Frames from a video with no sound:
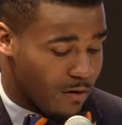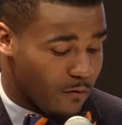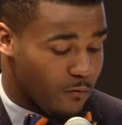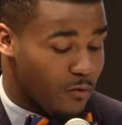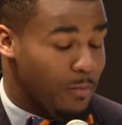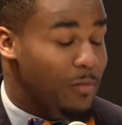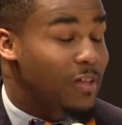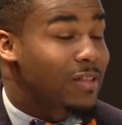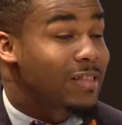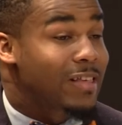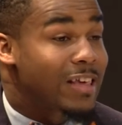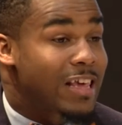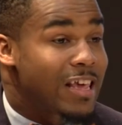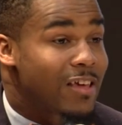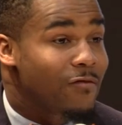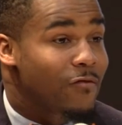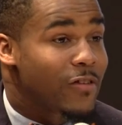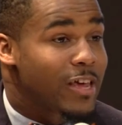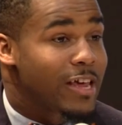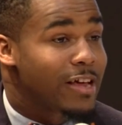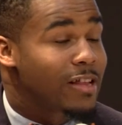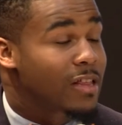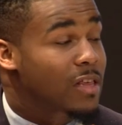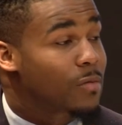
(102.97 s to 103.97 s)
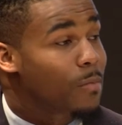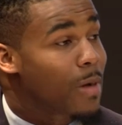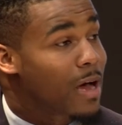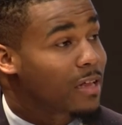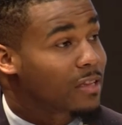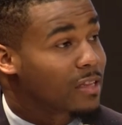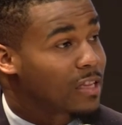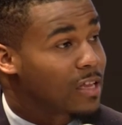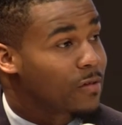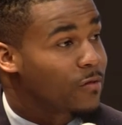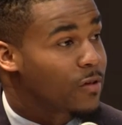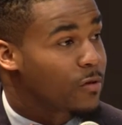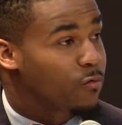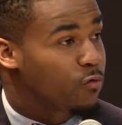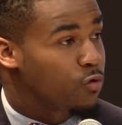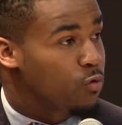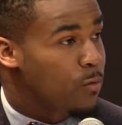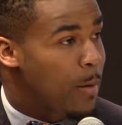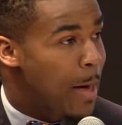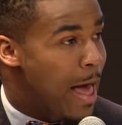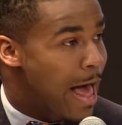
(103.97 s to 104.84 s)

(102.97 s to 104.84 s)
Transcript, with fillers: from the TV into my living room